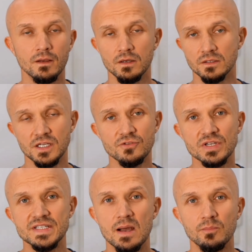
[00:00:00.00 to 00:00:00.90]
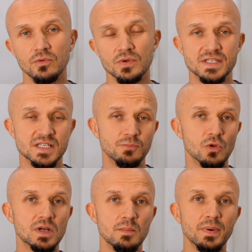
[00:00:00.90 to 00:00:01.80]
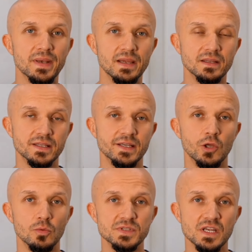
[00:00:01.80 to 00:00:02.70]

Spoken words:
Another example is a small company that helps